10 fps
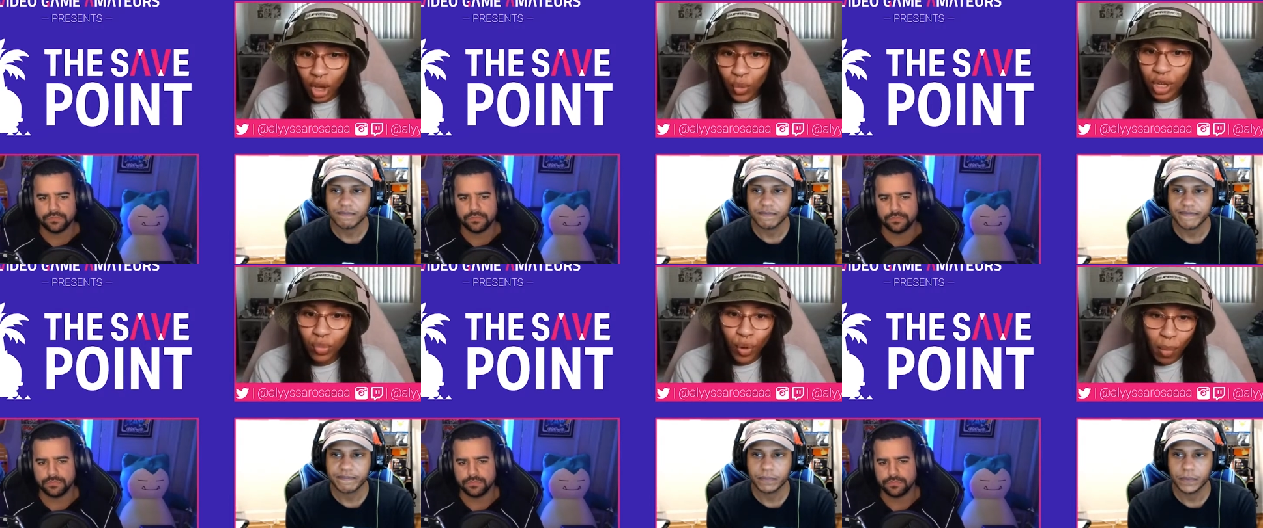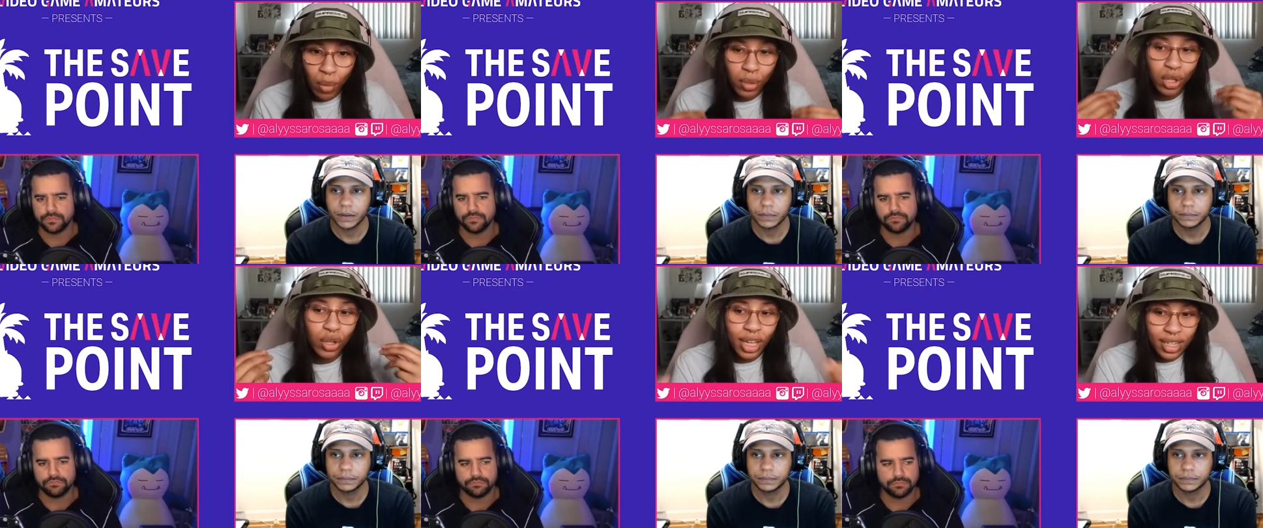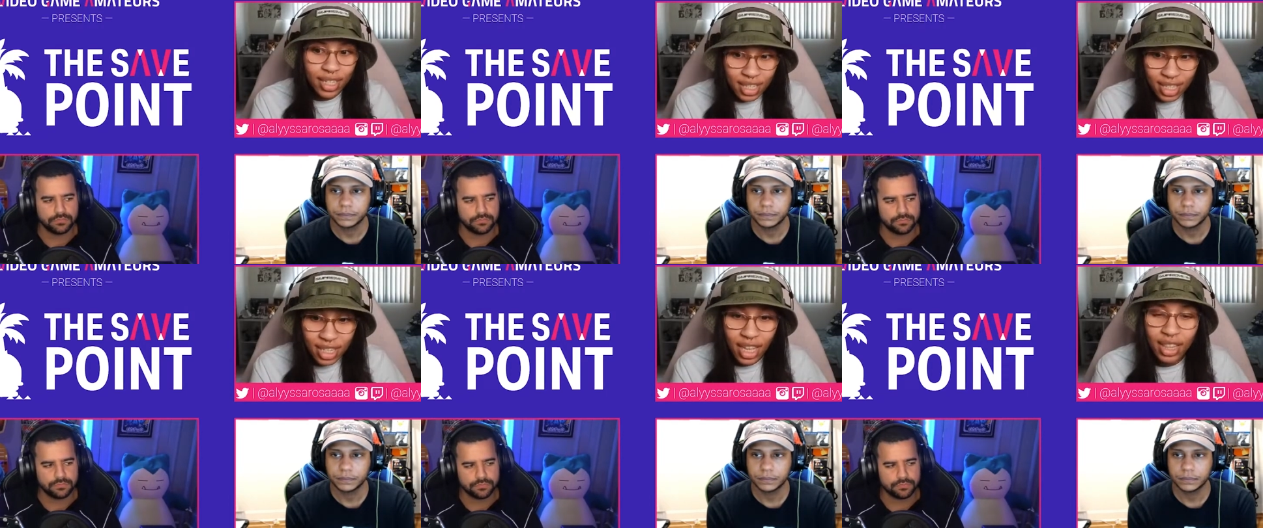Speaker 1: we can probably look at
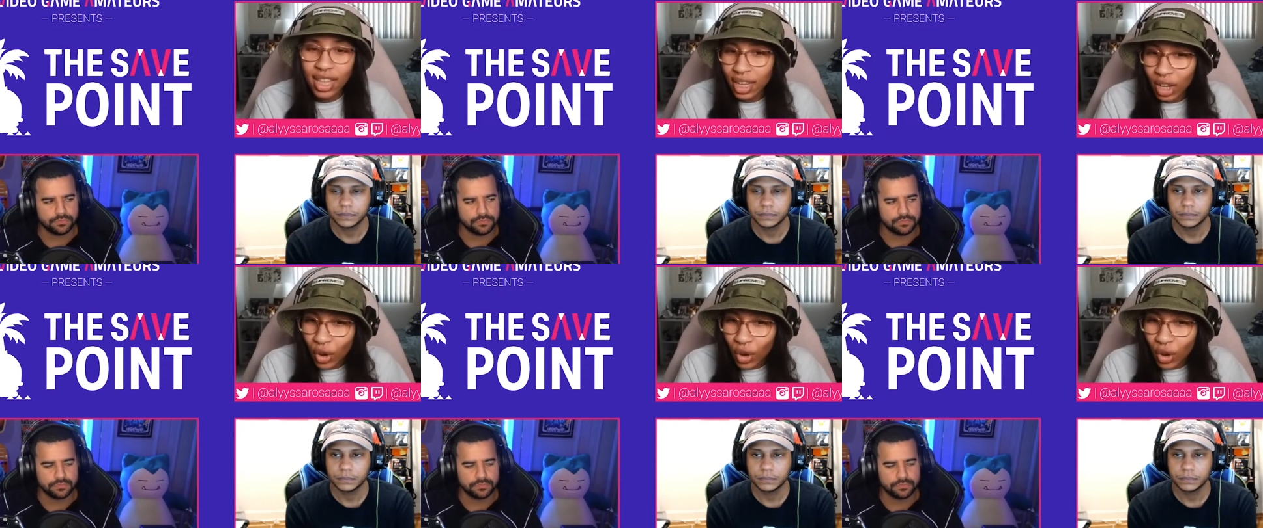Disney and think,